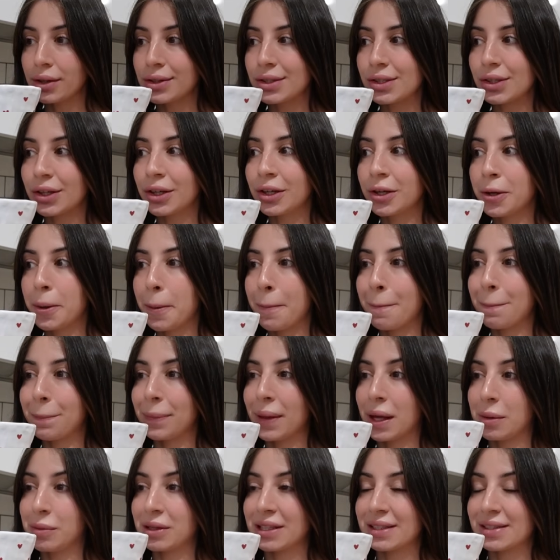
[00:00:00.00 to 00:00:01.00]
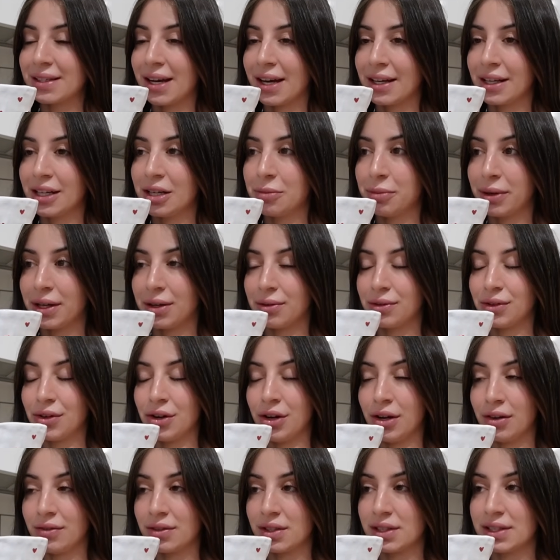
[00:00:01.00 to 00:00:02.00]
So I'm excited, but
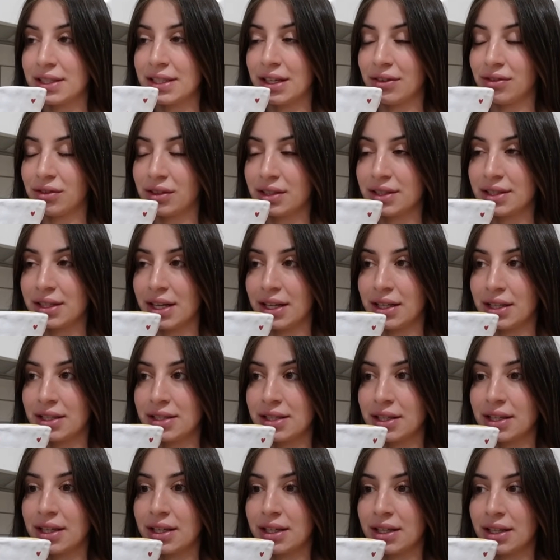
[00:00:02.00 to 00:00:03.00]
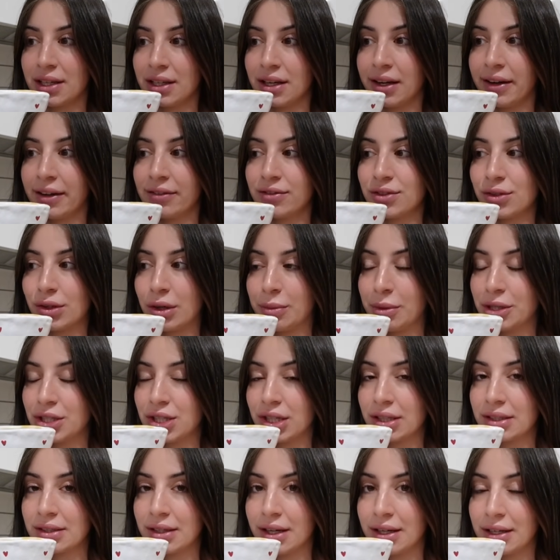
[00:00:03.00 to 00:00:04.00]
nerves are definitely starting to kick in. I have so much
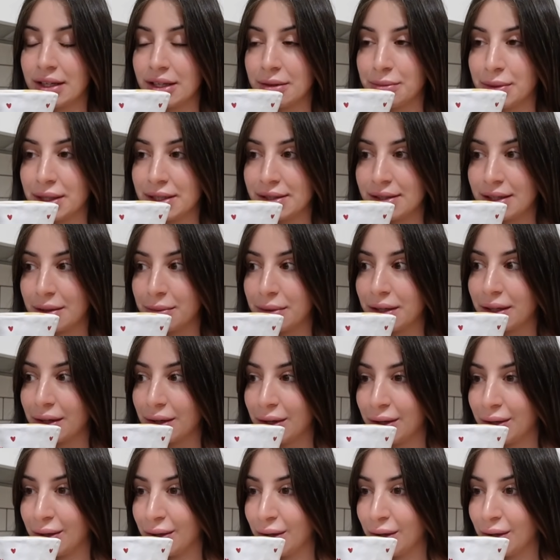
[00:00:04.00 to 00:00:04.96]
anxiety in my stomach.